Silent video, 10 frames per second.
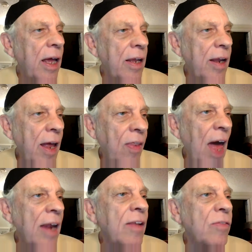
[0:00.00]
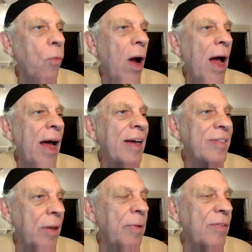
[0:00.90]
And, and that is
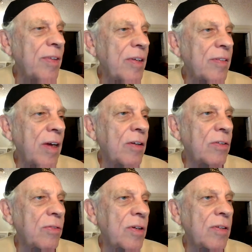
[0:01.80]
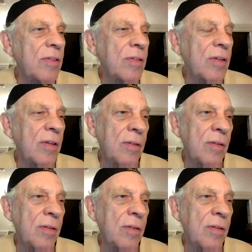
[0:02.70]
why some of these countries